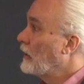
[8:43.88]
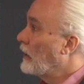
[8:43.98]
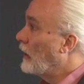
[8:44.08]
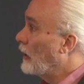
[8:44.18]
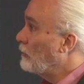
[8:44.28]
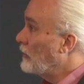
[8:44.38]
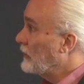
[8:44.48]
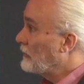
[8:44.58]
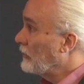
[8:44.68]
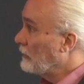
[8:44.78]
And
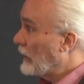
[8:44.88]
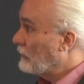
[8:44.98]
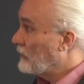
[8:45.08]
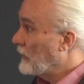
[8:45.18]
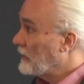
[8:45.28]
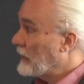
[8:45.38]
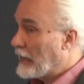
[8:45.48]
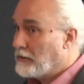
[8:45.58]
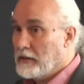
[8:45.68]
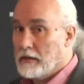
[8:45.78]
so that was
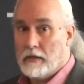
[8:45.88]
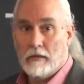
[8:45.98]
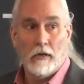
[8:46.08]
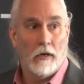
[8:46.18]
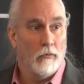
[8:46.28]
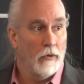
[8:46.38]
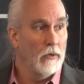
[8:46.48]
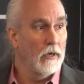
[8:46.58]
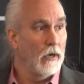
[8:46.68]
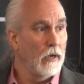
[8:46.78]
fantastic. We
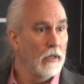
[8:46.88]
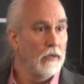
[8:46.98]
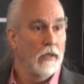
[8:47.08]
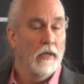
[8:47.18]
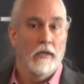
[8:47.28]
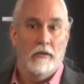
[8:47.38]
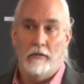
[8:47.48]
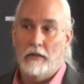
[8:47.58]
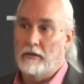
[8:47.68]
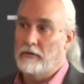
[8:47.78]
went on to
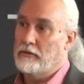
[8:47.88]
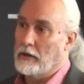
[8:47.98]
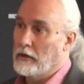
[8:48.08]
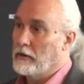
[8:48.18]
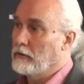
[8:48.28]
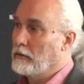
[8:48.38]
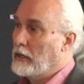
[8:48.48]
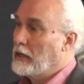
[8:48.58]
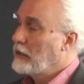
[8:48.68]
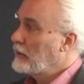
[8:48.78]
then show
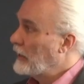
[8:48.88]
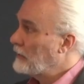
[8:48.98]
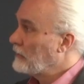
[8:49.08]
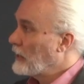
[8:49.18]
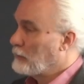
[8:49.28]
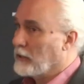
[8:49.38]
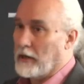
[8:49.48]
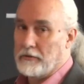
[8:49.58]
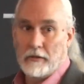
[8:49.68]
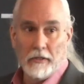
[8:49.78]
that these
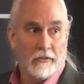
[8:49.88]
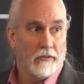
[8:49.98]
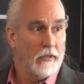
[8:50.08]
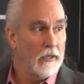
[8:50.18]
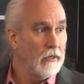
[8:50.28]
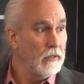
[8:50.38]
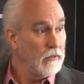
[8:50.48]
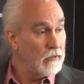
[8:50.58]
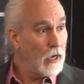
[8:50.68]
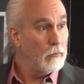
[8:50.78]

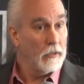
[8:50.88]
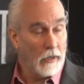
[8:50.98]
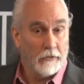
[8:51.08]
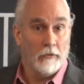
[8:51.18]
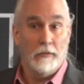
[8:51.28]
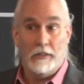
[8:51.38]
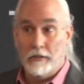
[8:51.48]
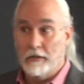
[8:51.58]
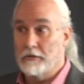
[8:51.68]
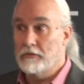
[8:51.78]
topological
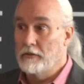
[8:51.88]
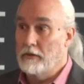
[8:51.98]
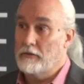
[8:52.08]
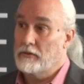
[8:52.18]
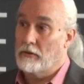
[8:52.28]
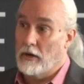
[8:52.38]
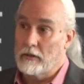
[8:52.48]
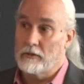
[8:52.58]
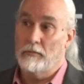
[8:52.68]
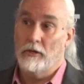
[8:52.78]
materials, due to
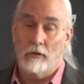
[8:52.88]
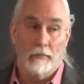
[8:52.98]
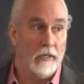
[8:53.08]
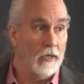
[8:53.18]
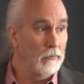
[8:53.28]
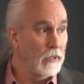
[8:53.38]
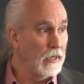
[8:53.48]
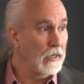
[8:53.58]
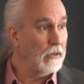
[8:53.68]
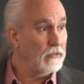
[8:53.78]
strong spin-orbit
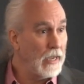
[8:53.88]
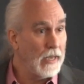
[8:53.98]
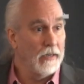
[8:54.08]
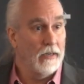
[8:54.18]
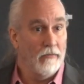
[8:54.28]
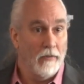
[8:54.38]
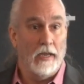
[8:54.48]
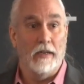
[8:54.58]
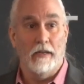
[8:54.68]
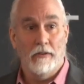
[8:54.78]
coupling, actually had an
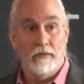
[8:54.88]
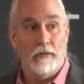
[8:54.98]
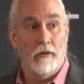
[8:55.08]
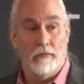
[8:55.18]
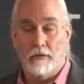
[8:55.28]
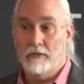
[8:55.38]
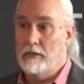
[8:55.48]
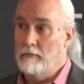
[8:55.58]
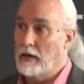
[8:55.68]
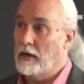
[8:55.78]
advantage over
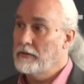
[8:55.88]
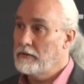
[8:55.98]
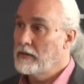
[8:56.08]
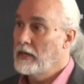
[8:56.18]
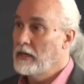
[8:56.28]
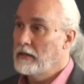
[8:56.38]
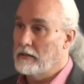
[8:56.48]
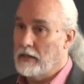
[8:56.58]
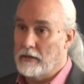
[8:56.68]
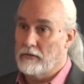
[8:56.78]
CMOS, that
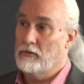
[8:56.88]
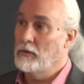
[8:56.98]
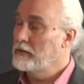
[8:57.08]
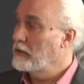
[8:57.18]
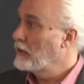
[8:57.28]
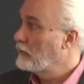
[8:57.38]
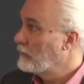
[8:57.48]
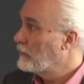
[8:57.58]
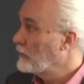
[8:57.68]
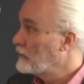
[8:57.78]
they could switch at lower
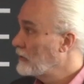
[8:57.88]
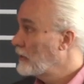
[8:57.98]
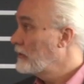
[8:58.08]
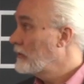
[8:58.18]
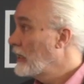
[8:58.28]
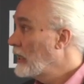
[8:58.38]
voltages.